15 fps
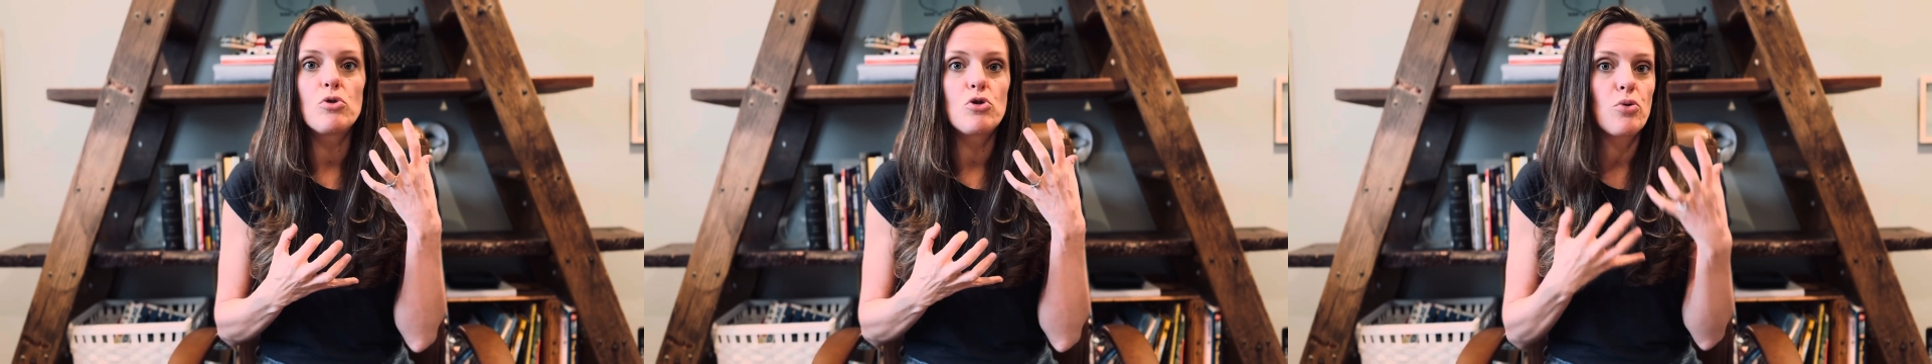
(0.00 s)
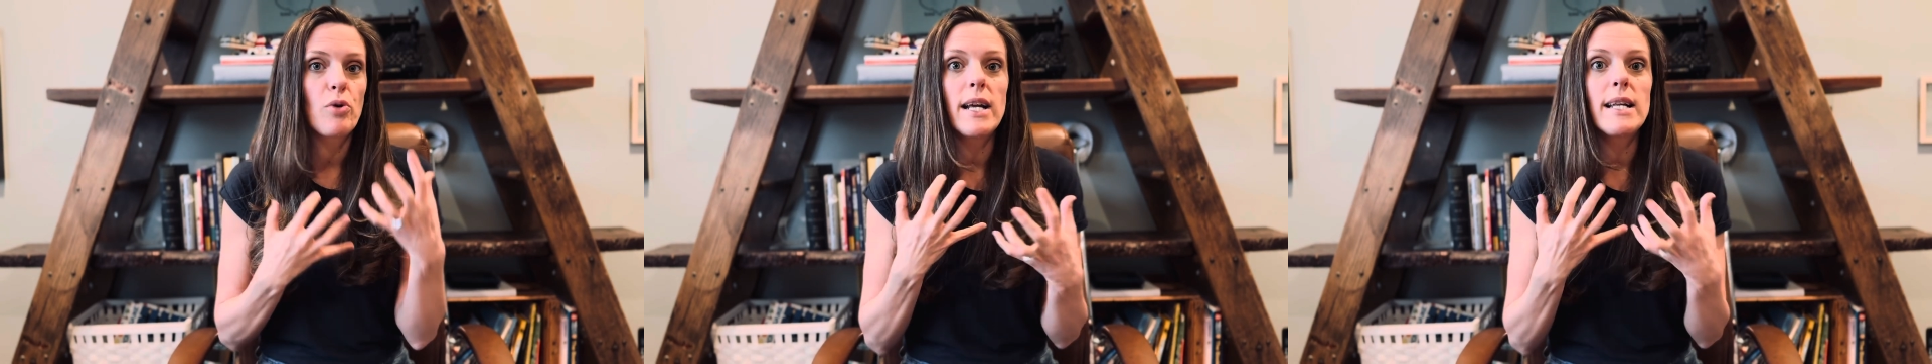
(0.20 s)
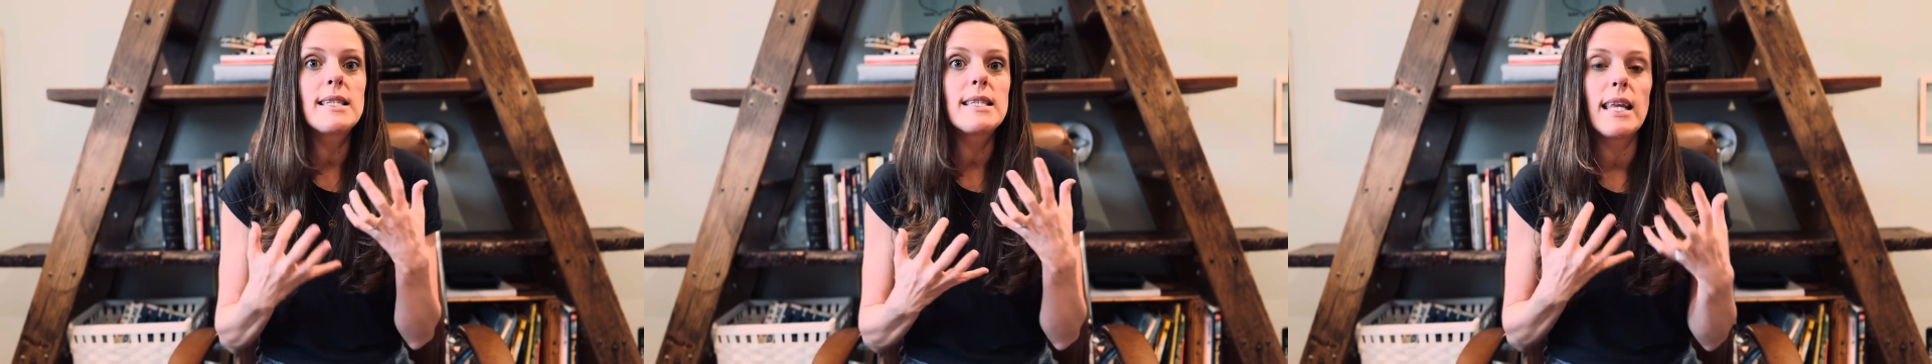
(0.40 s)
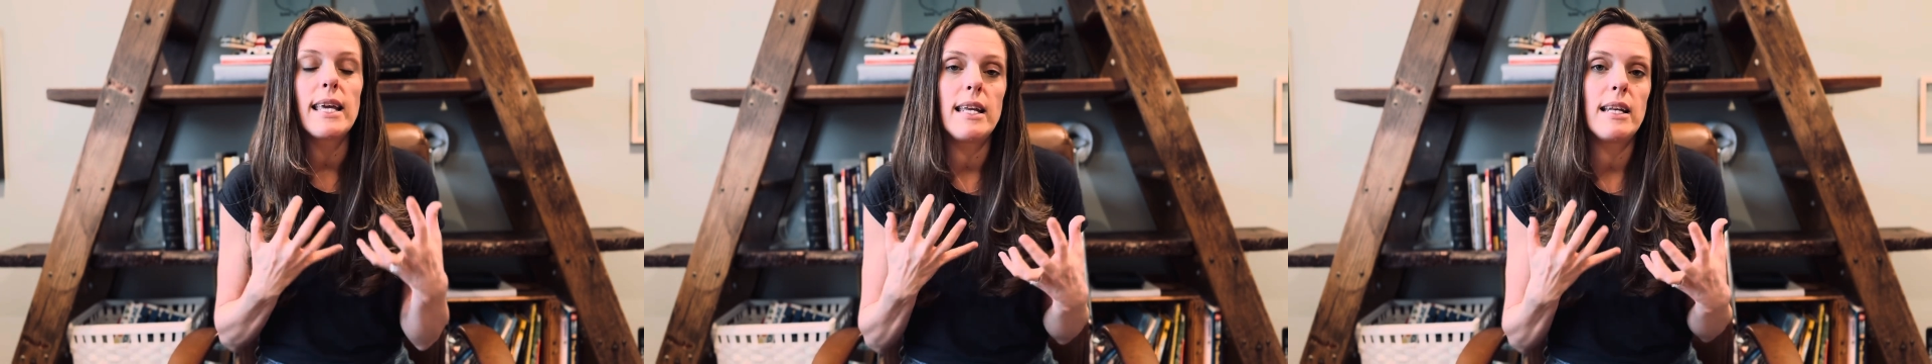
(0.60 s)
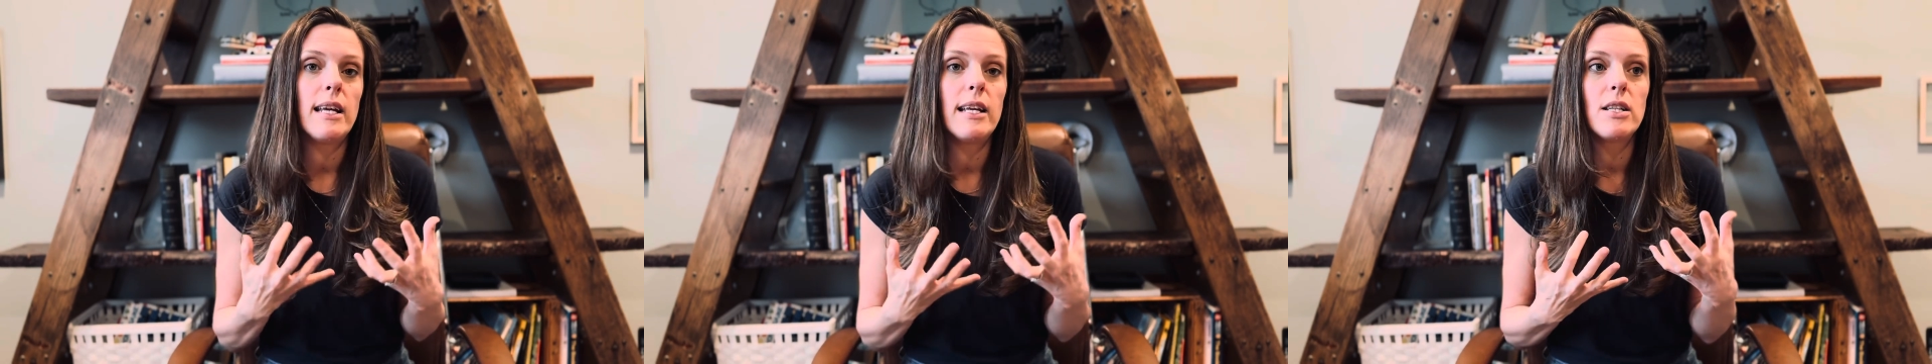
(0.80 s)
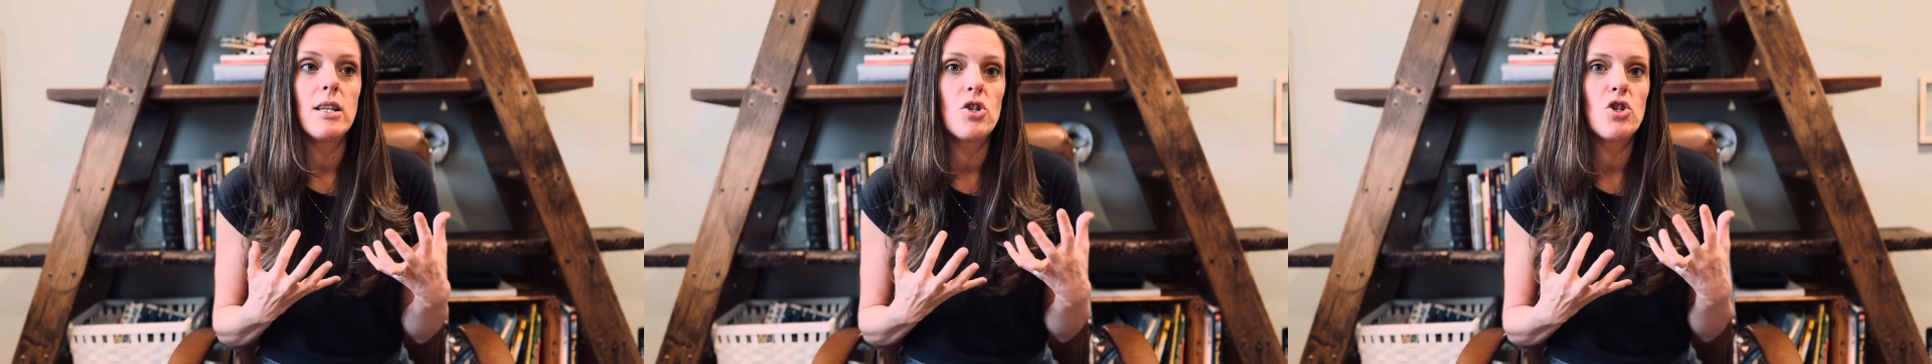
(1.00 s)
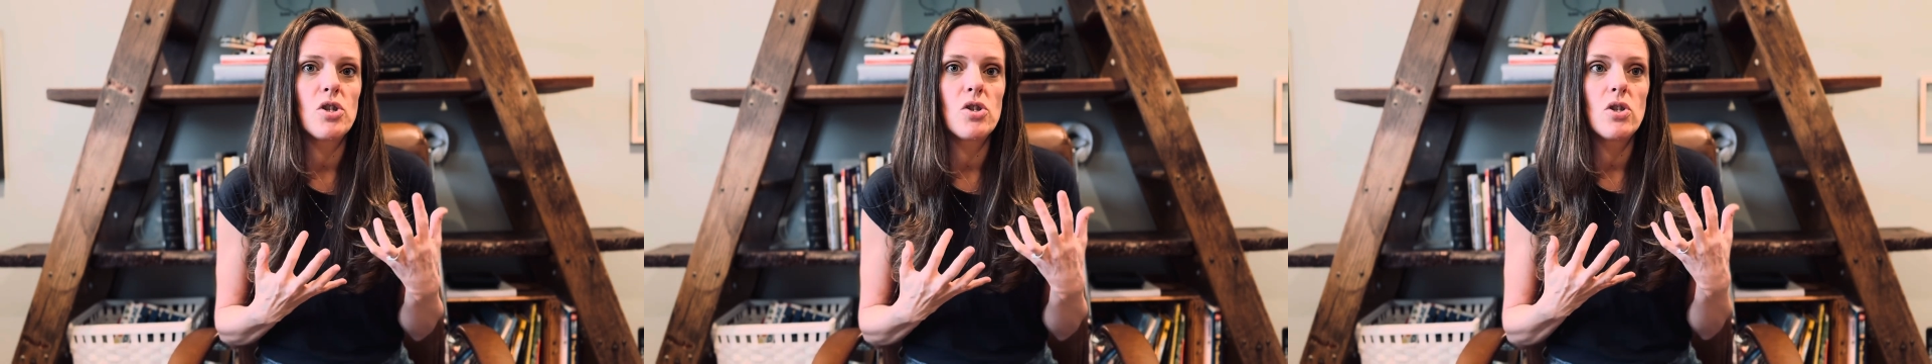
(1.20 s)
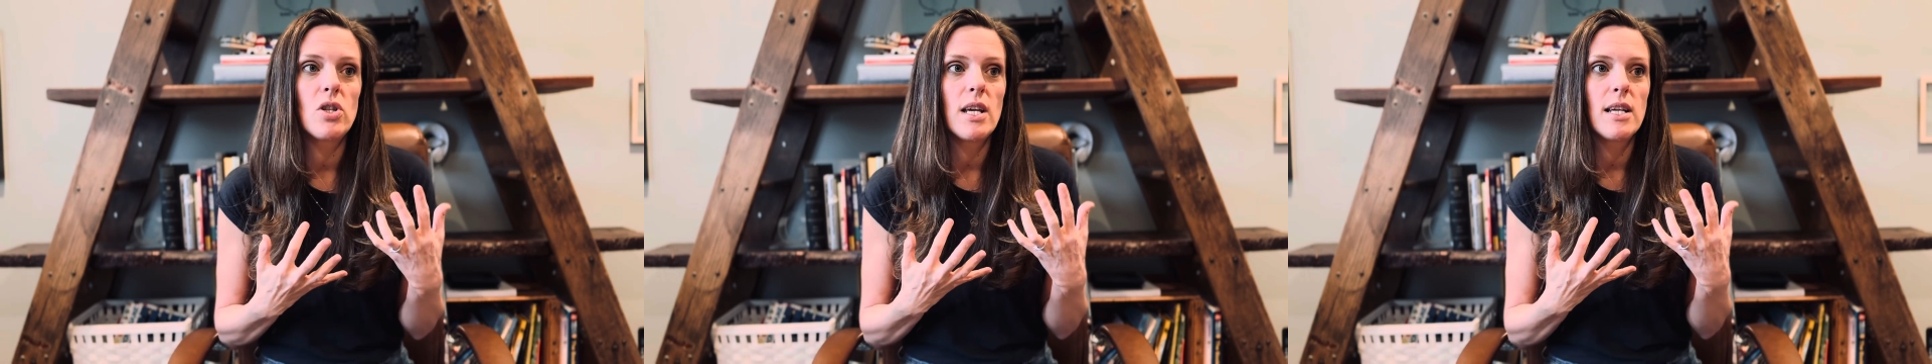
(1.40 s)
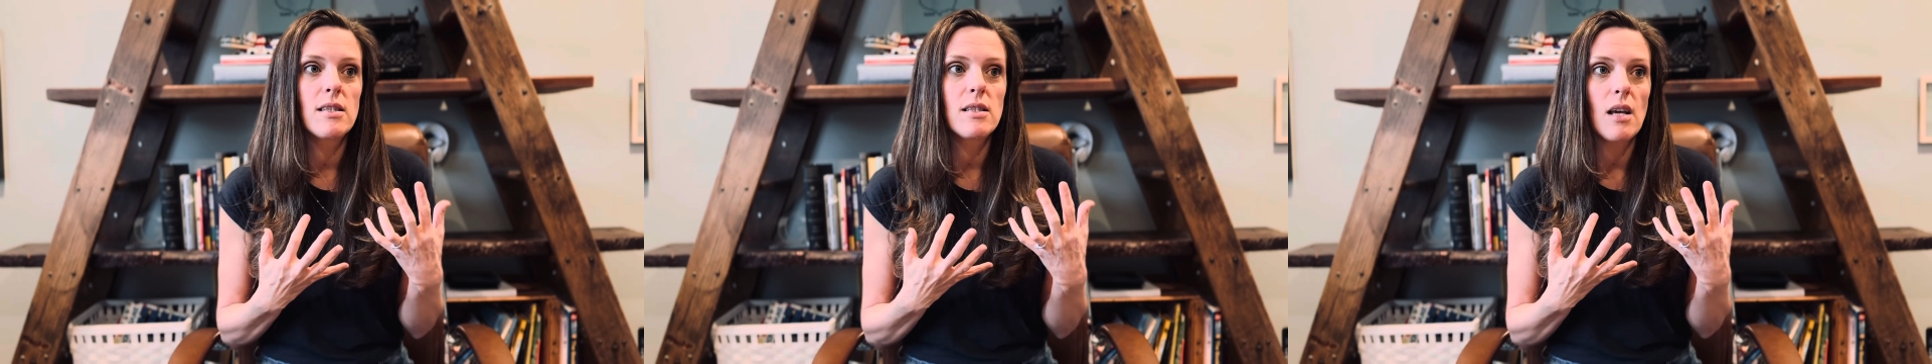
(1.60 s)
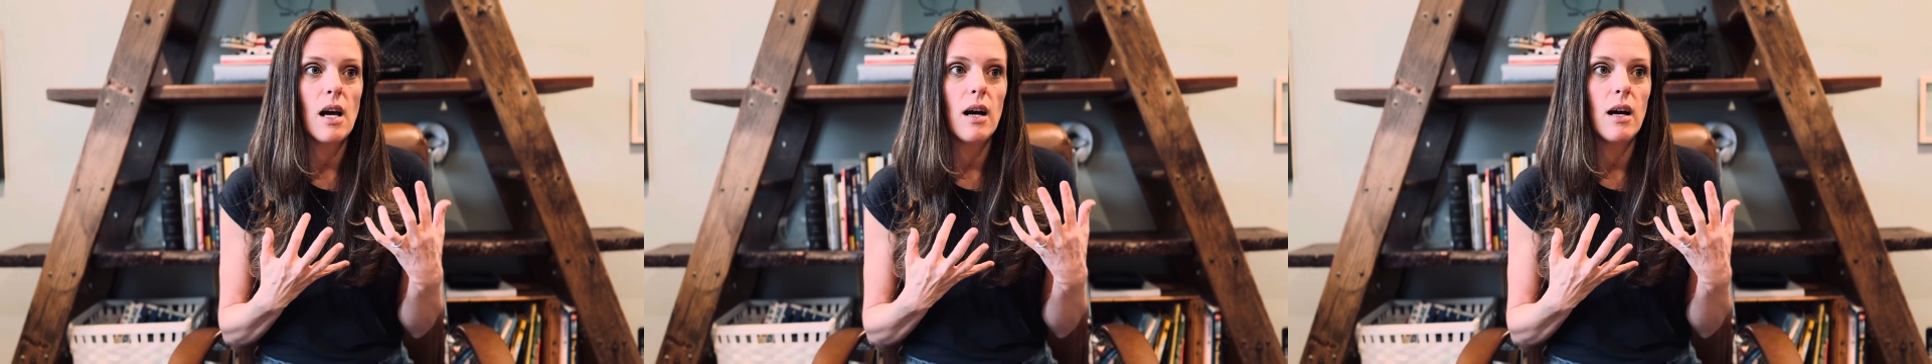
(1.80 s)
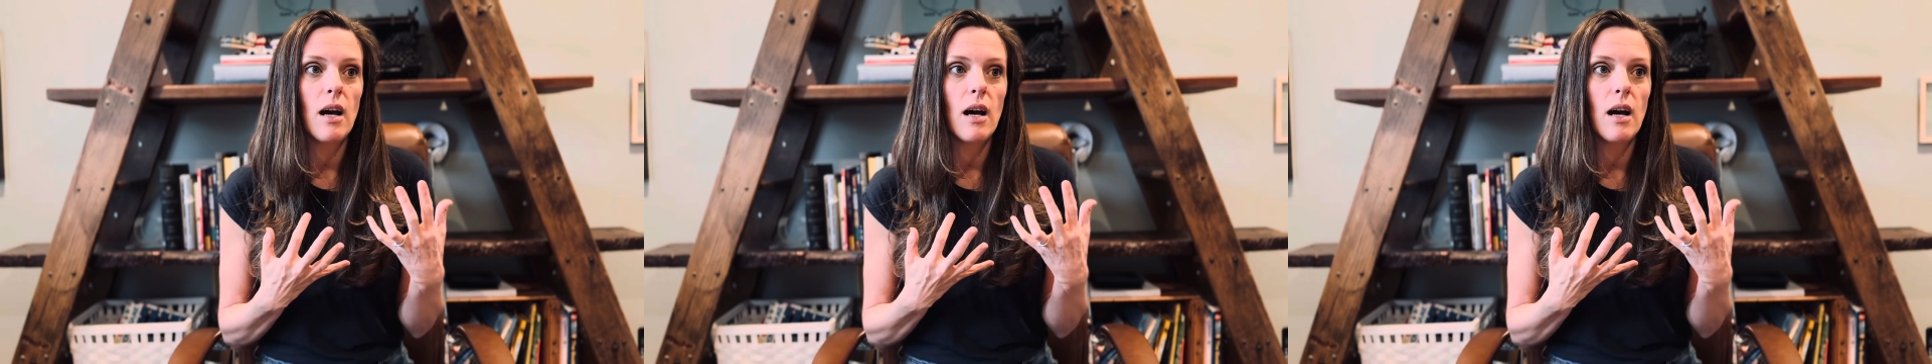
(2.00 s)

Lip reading: translate into just this